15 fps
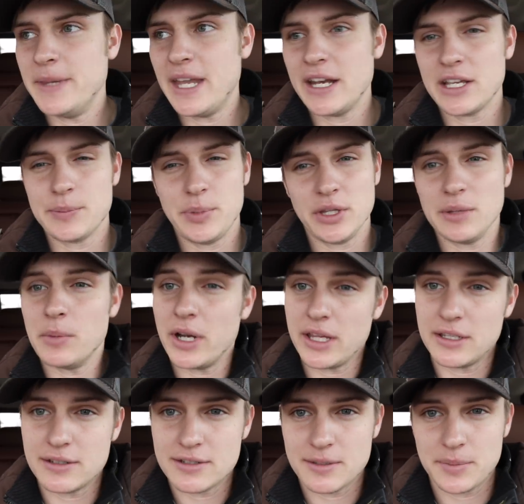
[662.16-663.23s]
and then I could put the
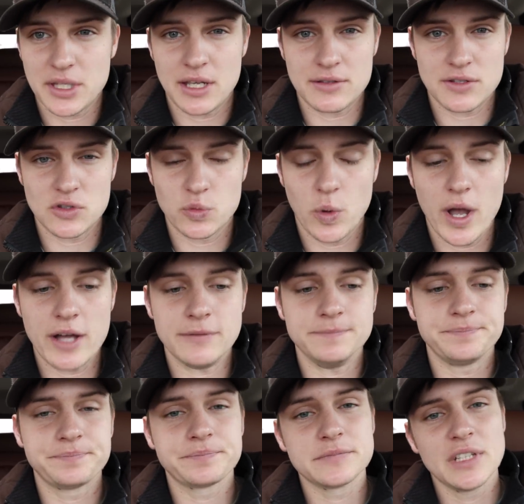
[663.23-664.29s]
money into something else as well.
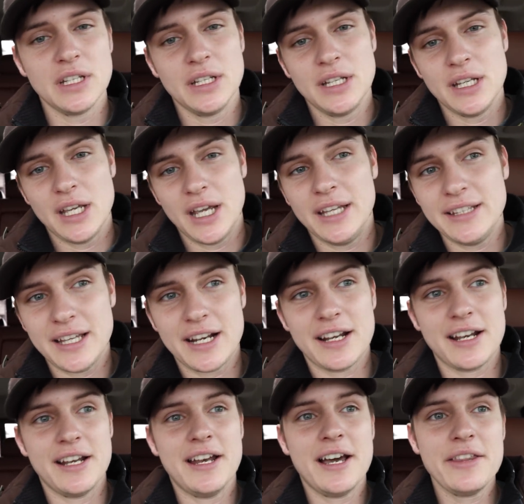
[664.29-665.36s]
And then
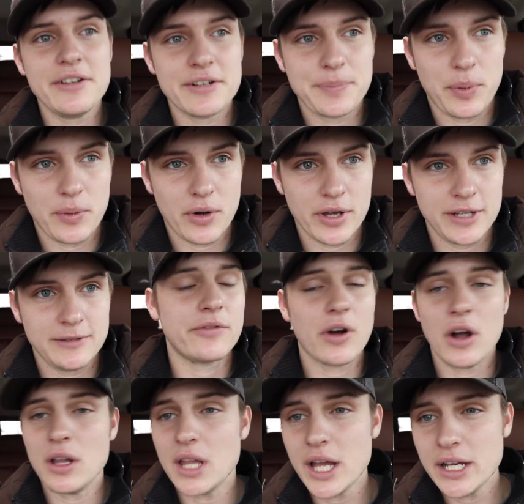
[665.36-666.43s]
on another point,
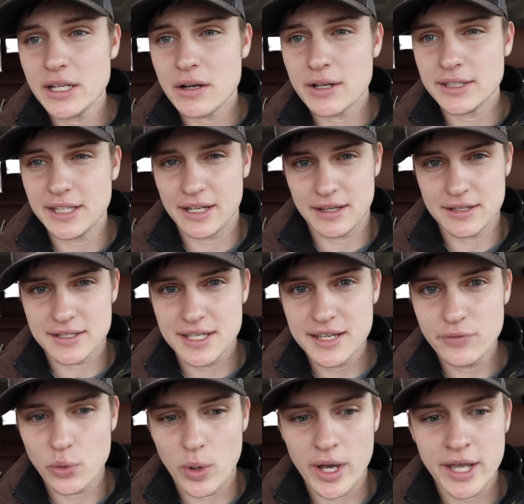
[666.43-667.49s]
for all I know, at the end of this
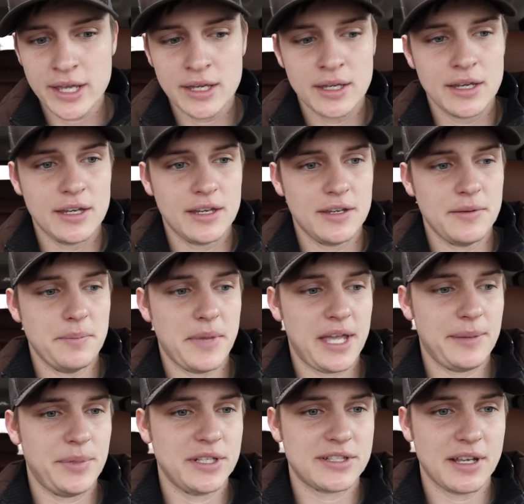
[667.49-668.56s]
giveaway,
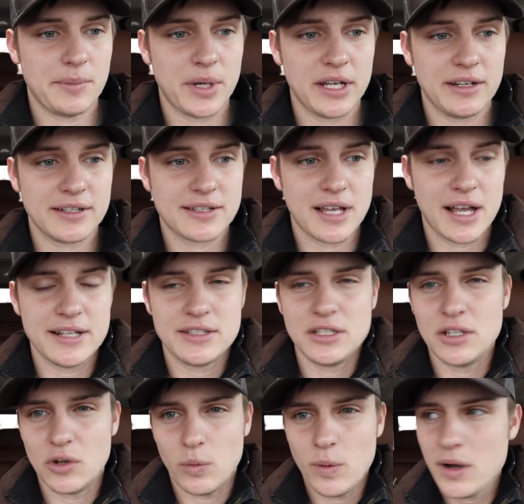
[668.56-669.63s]
maybe somebody decides,
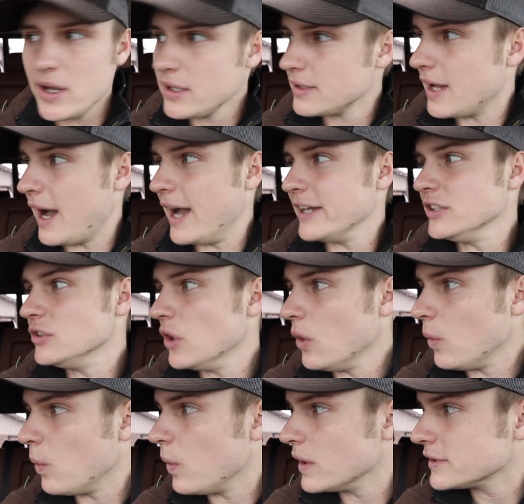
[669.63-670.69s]
you know what? I
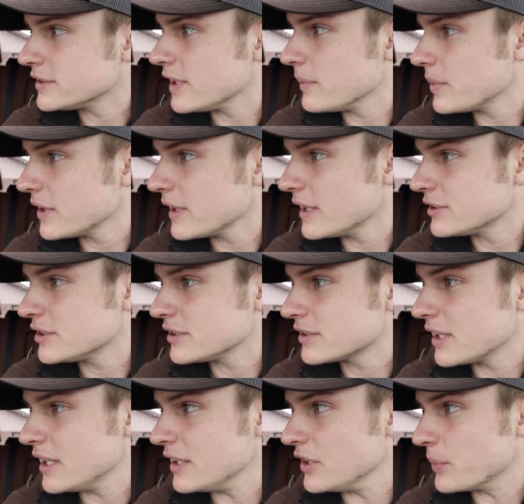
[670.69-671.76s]
don't want something that's just
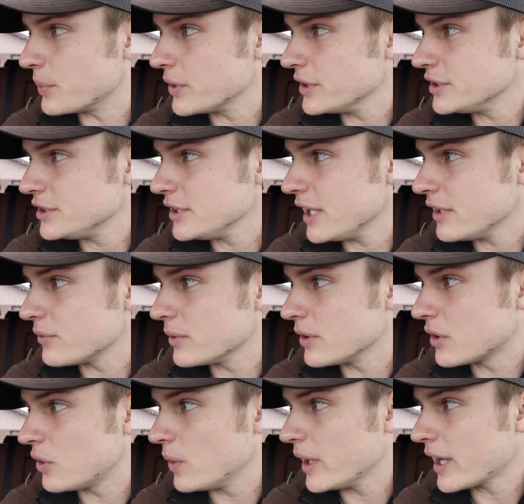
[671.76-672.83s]
gonna depreciate
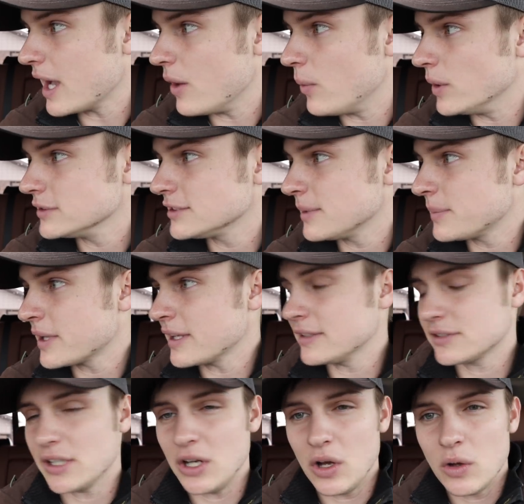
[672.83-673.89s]
real quick. I want something
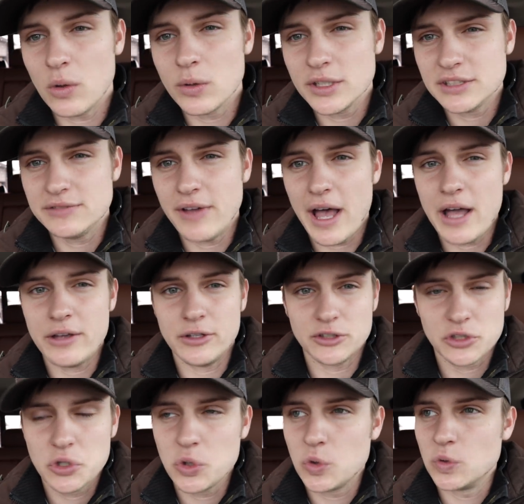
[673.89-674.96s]
that's gonna hold its value.
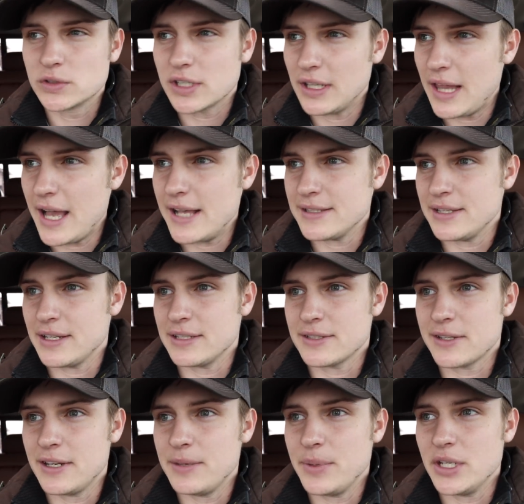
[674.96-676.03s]
It's cool, it's classic.
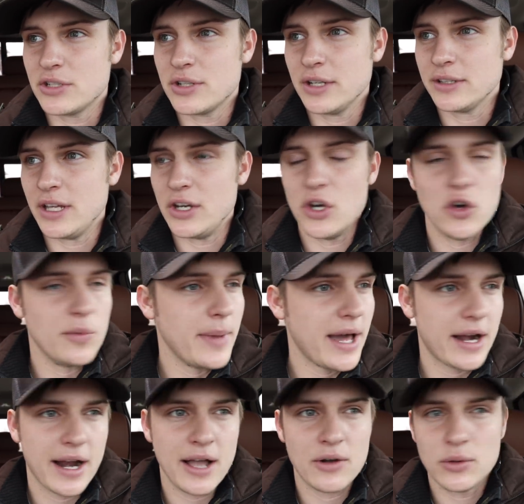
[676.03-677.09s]
It's gonna be a truck that no
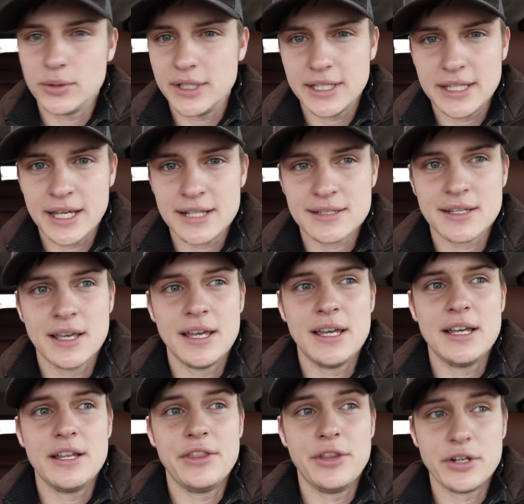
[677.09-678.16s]
matter how old it gets,
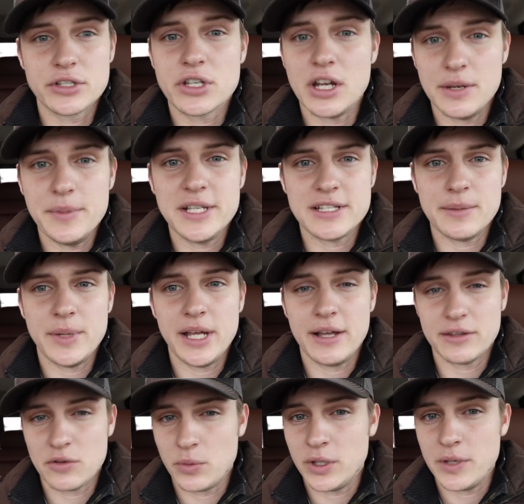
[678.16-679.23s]
there's gonna be somebody
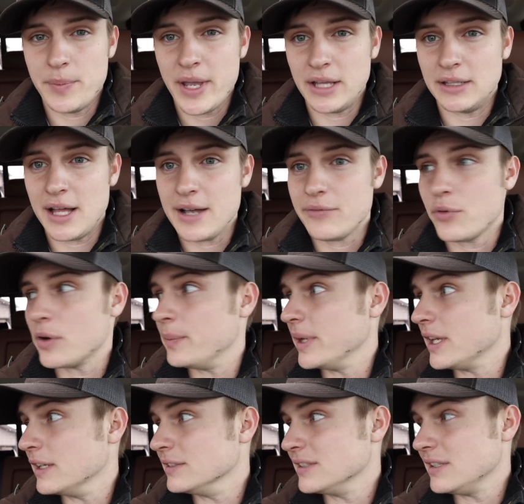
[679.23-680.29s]
out there willing to pay a lot for them,
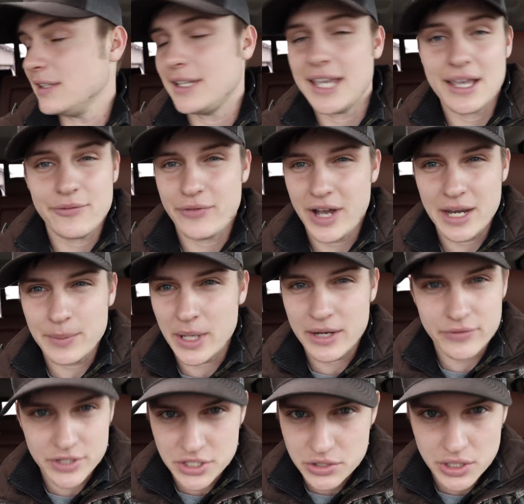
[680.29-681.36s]
because you can't find them on
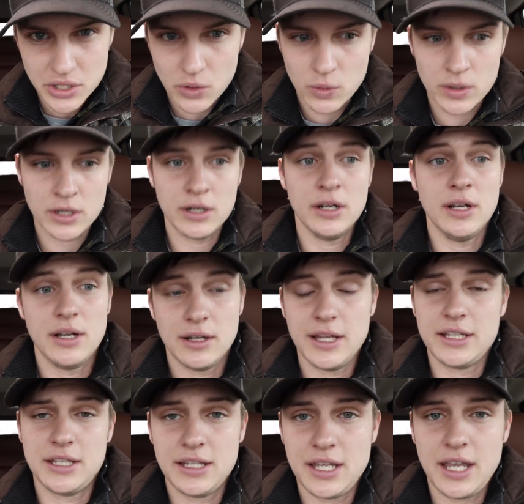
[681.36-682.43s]
every street corner
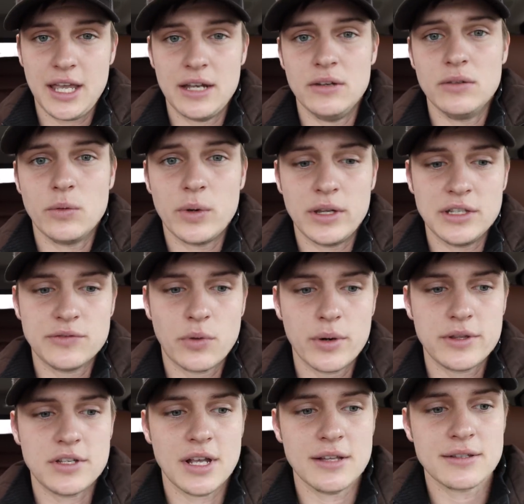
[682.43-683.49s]
like you can one of these
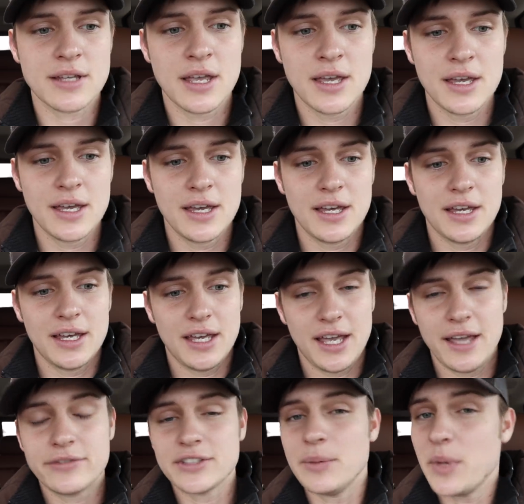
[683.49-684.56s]
fourth gens.
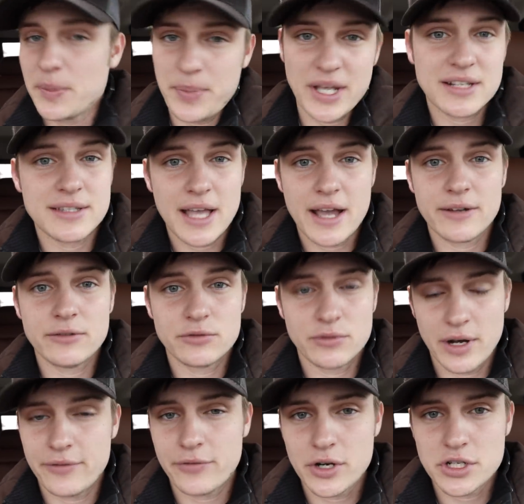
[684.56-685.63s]
If somebody picks that
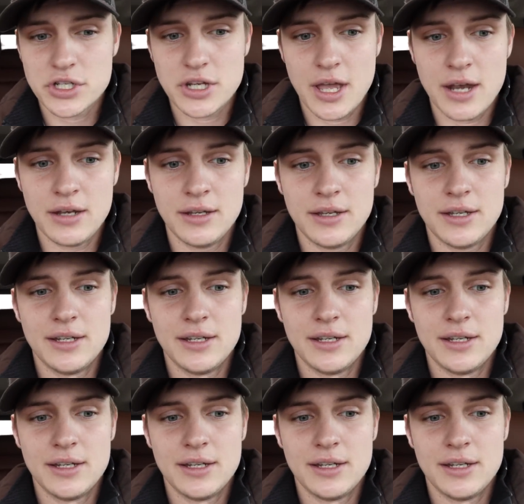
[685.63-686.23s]
red first gen,